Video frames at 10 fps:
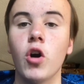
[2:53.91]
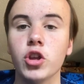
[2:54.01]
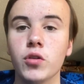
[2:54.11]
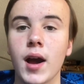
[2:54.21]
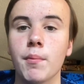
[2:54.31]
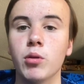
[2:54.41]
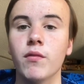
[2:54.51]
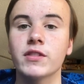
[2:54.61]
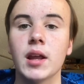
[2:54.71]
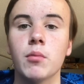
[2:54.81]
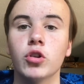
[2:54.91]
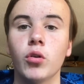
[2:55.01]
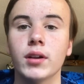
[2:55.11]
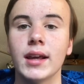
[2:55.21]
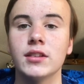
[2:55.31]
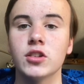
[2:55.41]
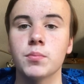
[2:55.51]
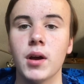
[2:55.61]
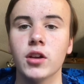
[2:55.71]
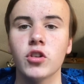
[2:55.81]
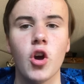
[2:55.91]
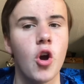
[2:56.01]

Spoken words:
are you happy with Clement Lenglet to Spurs?